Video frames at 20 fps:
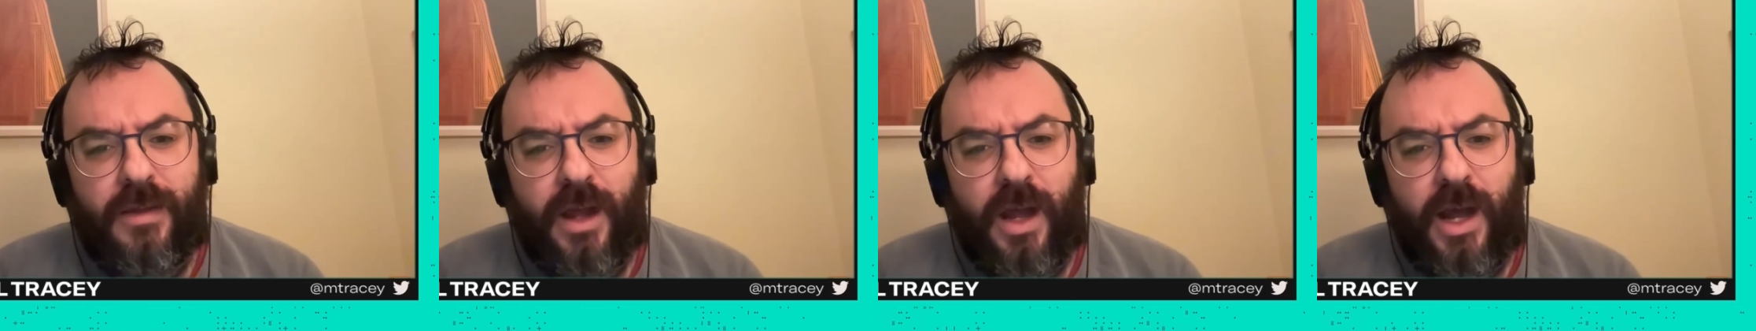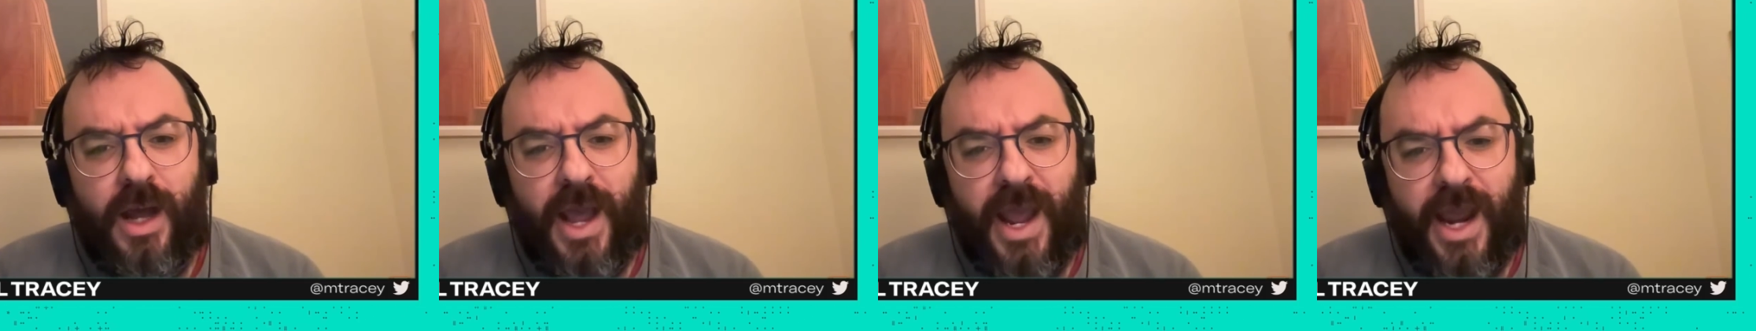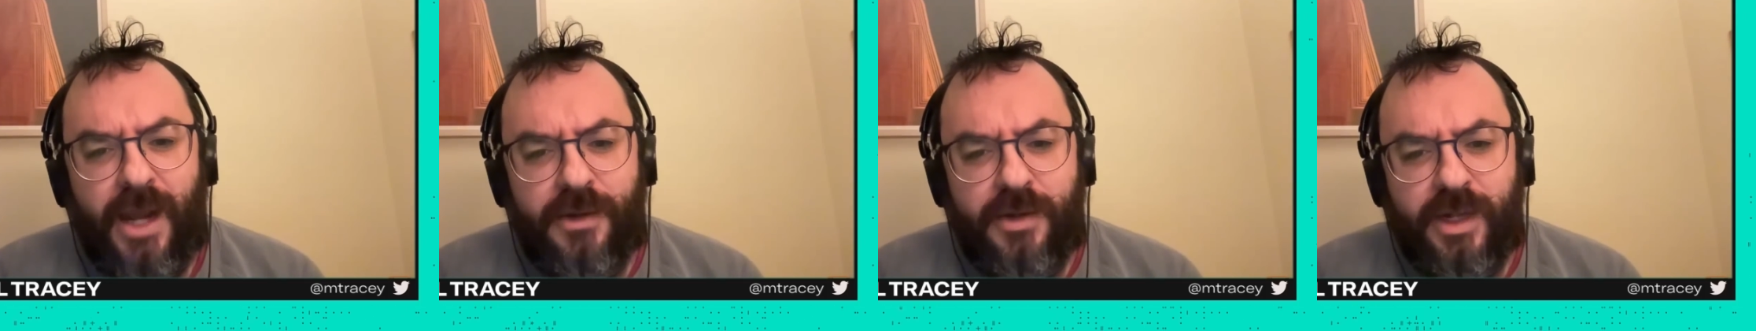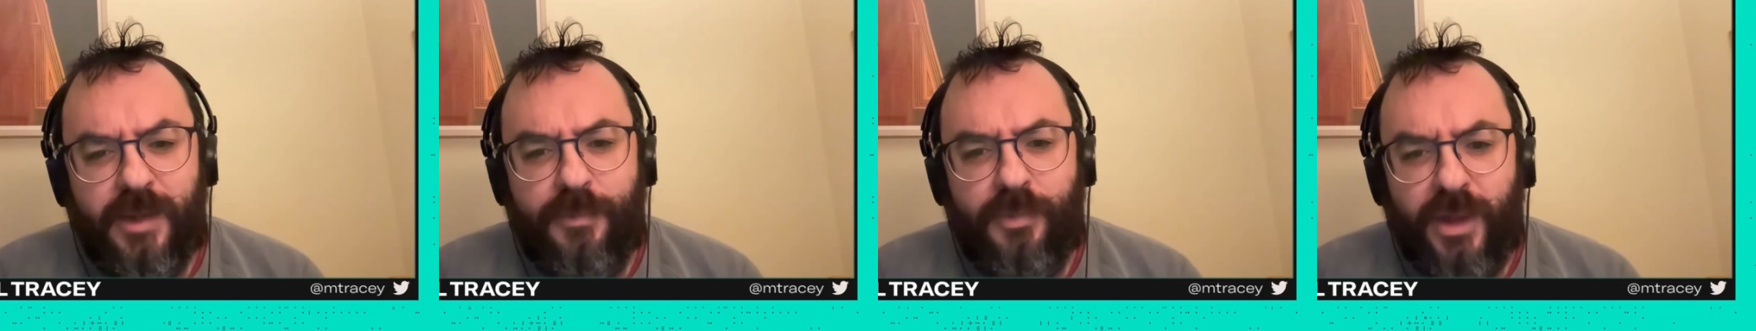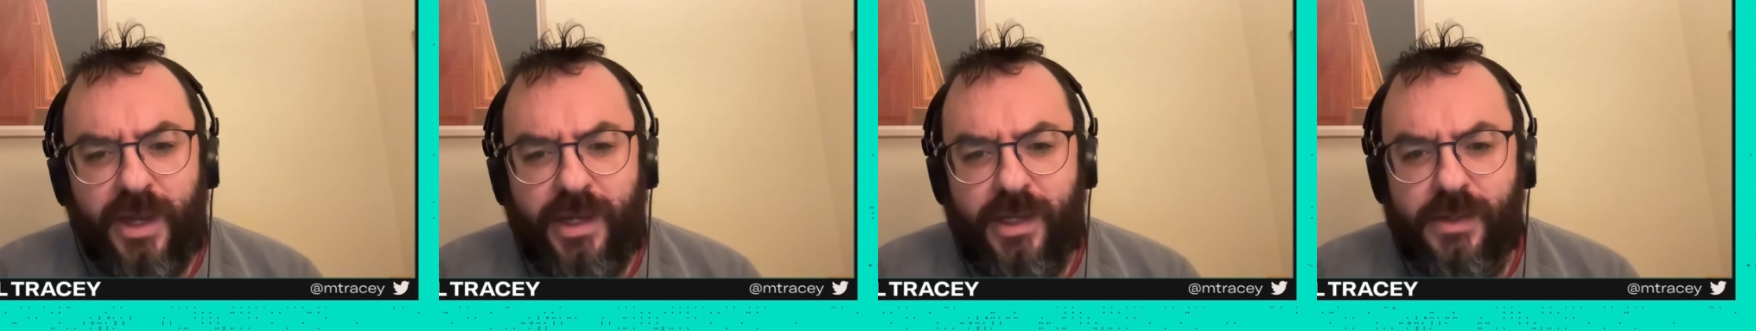uh, Antony
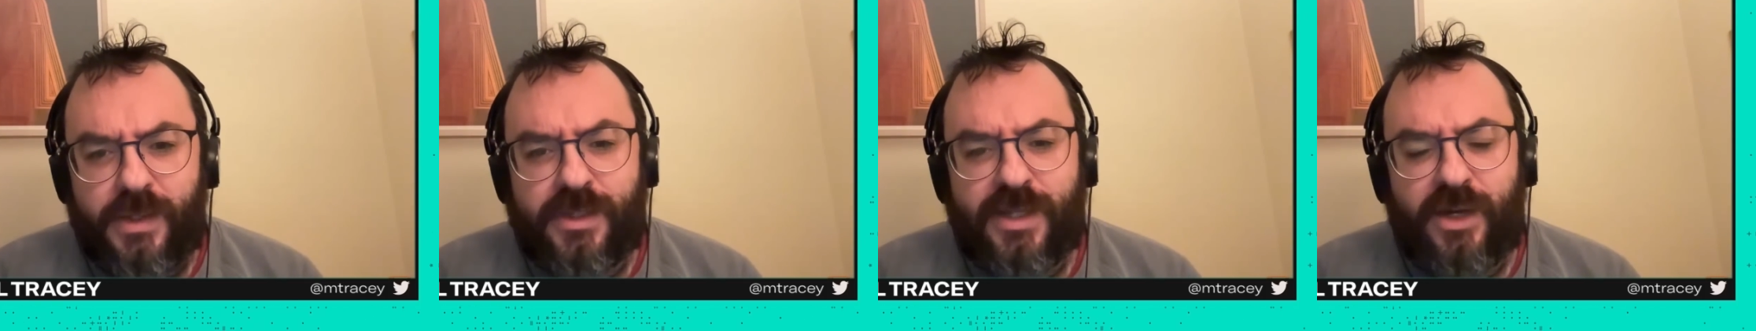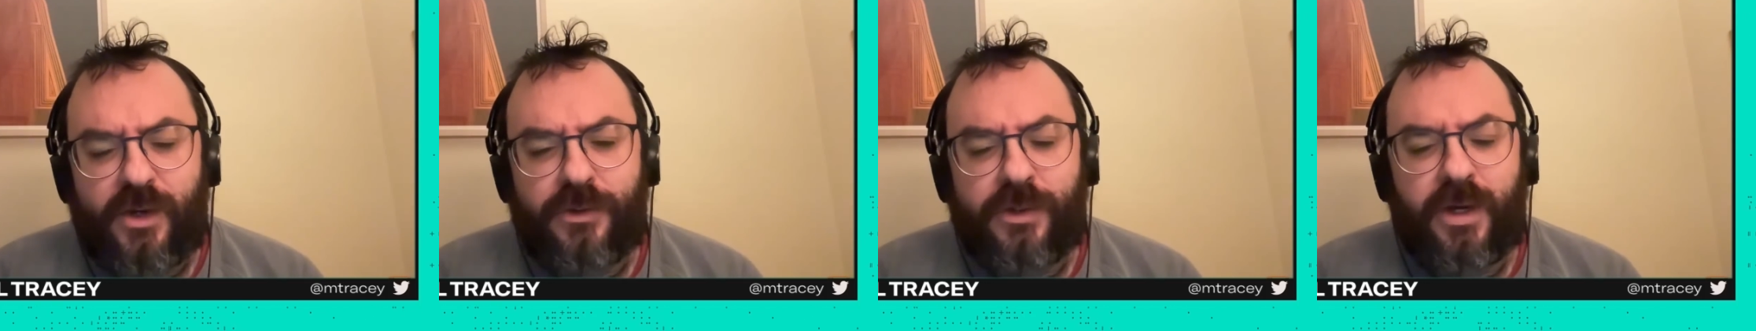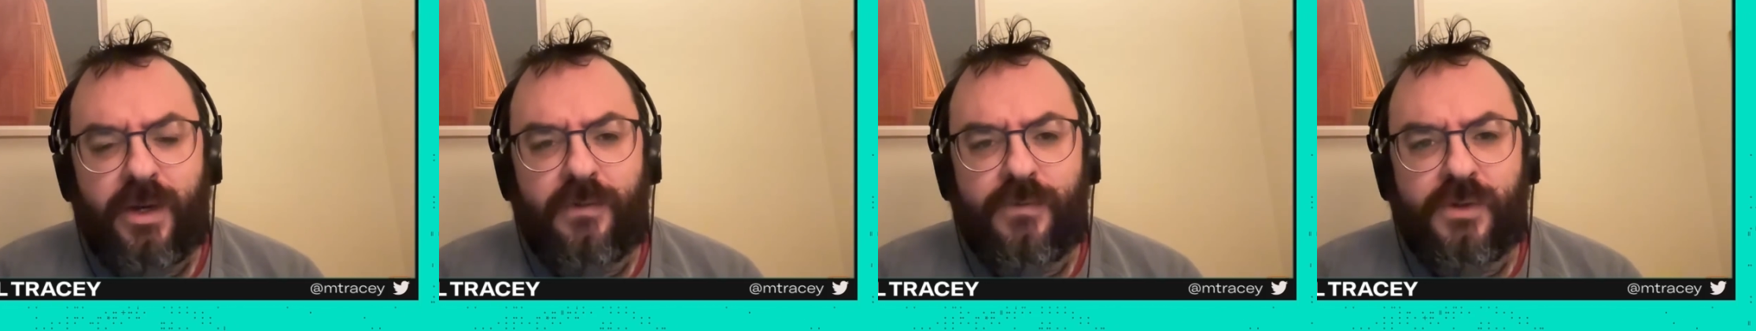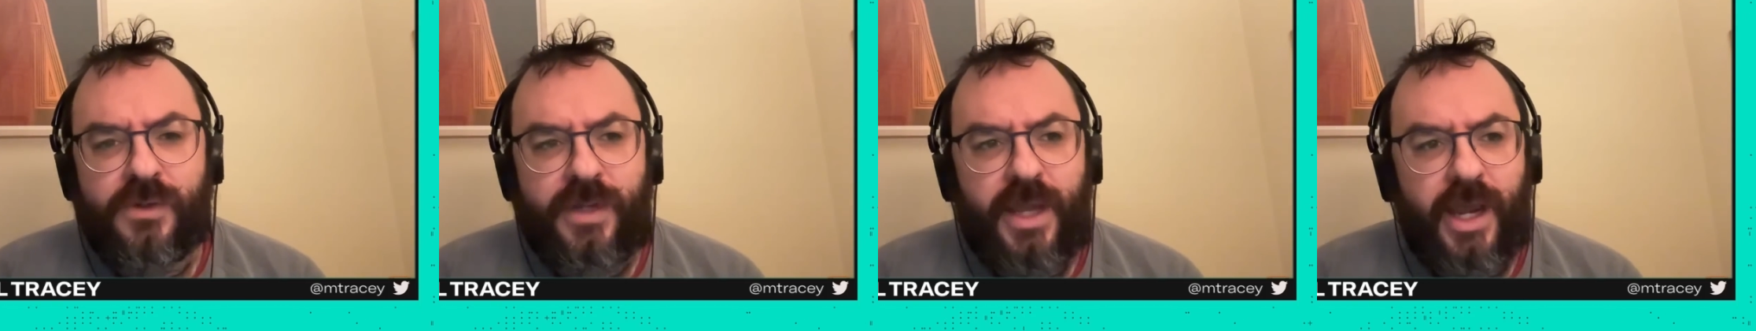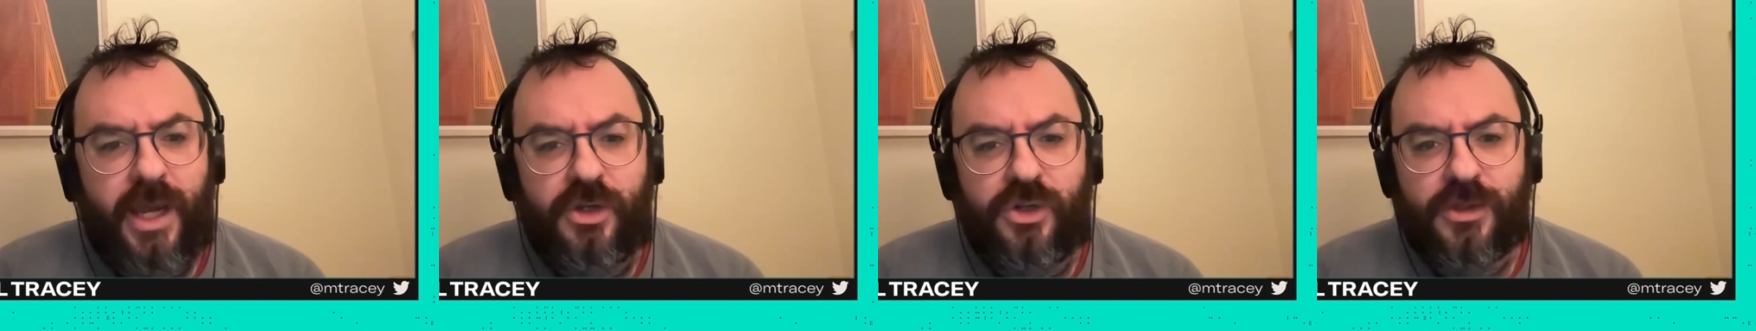Blinken, the Secretary of State,